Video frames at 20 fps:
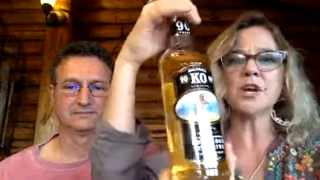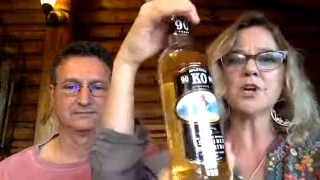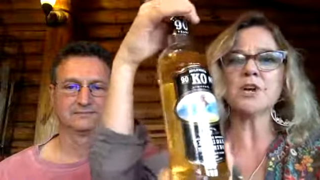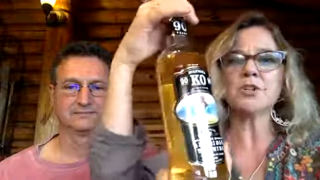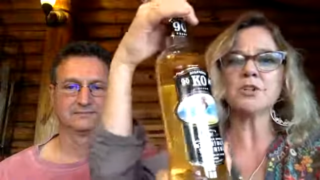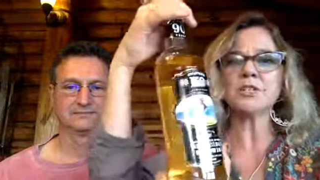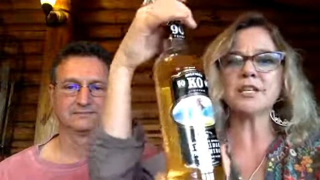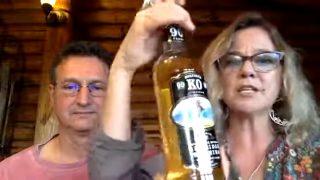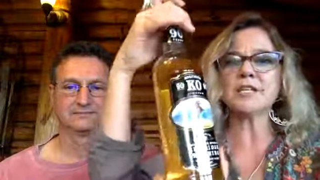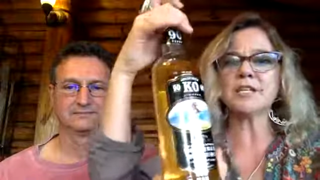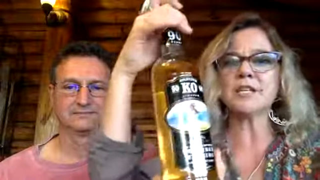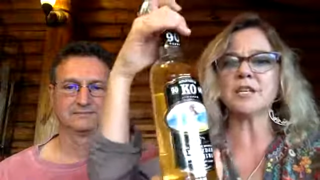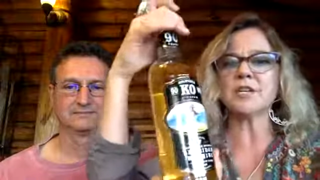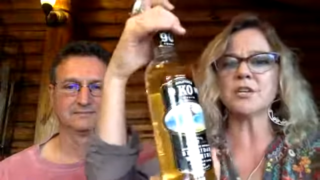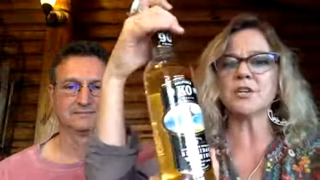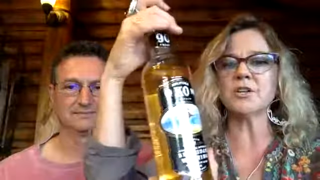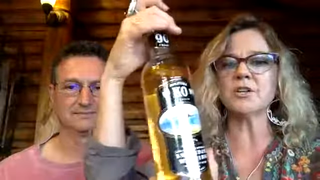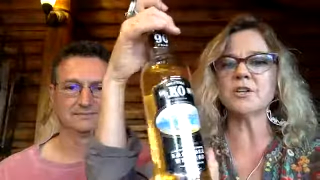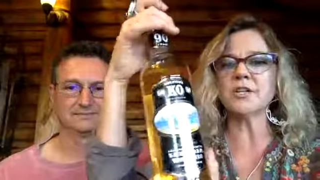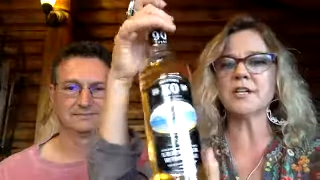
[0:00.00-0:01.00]
Speaker 1: Coltisca. You
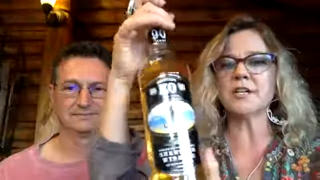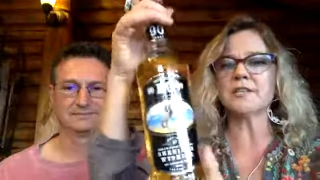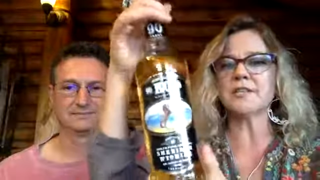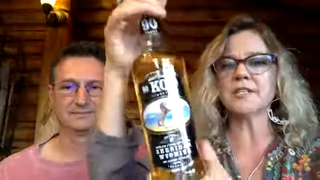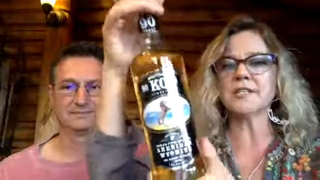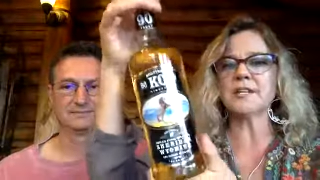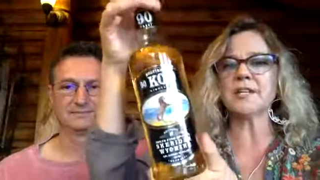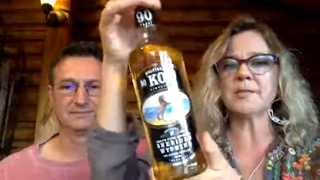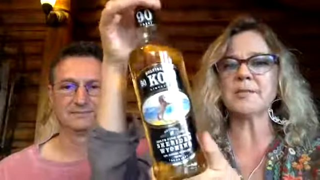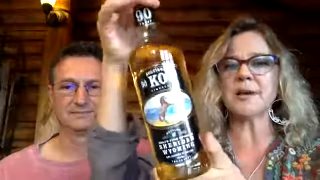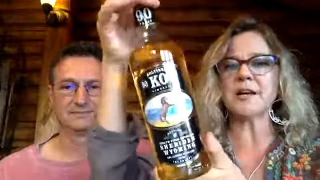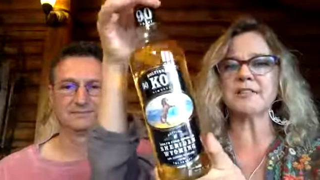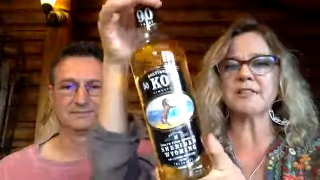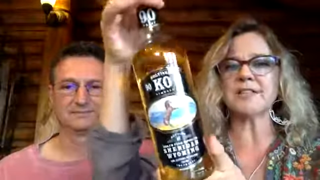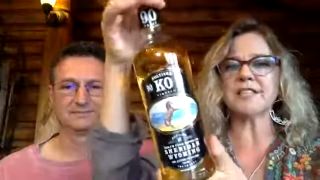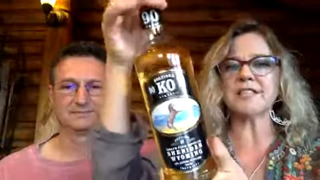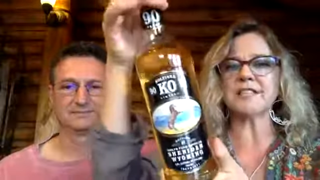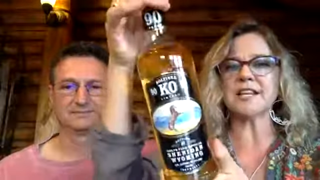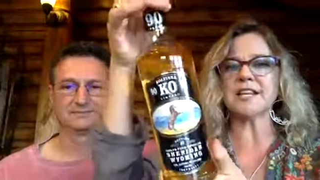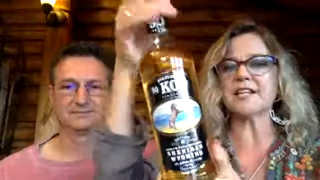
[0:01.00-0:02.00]
can only get this in the
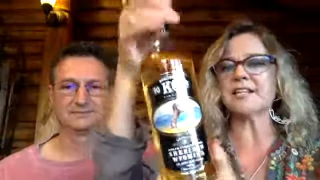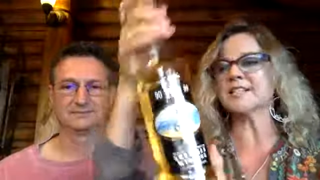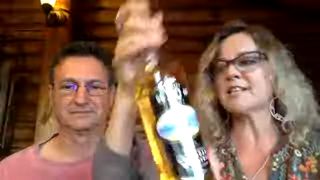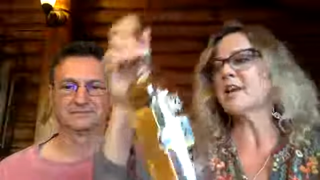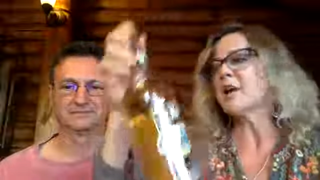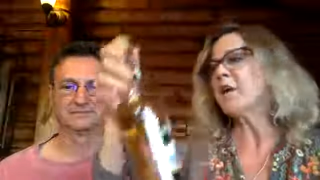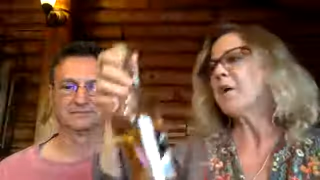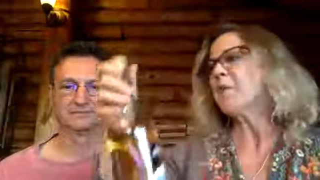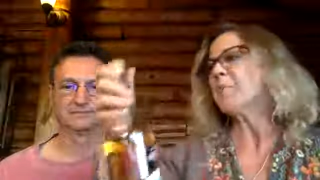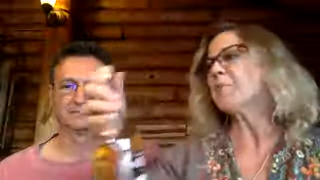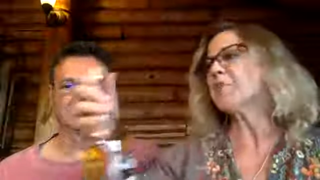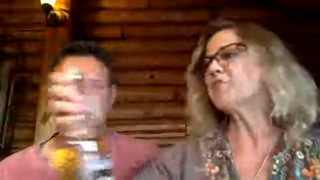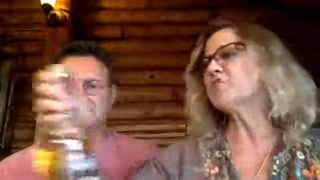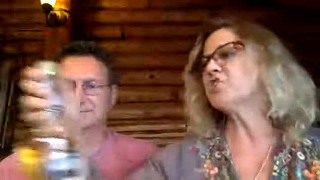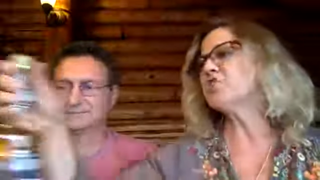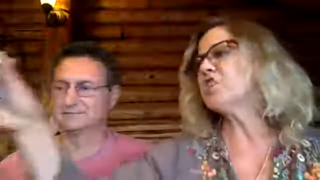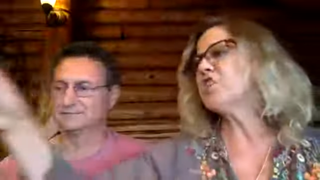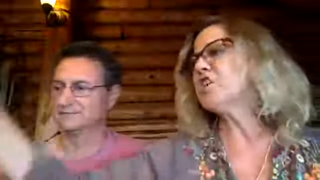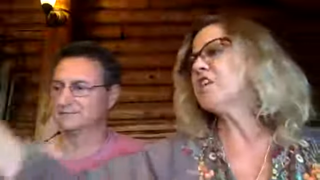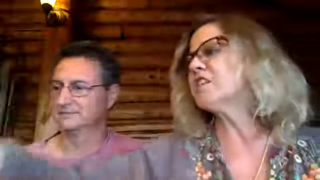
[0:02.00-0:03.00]
mountain states. But
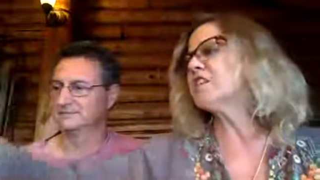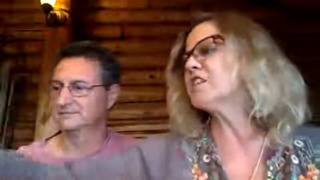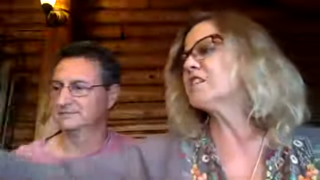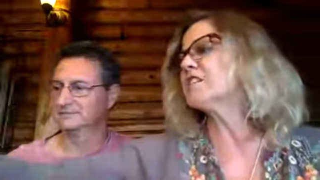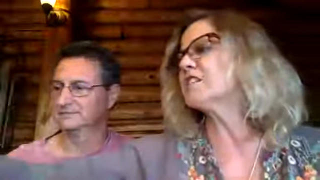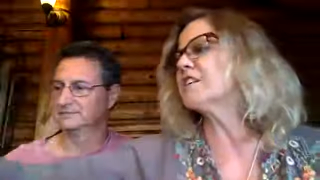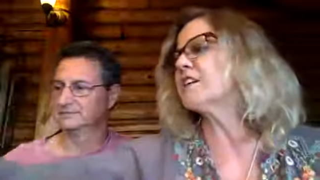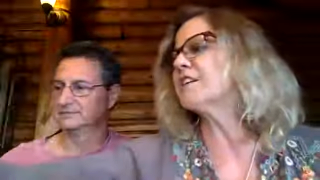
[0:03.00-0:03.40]
she is,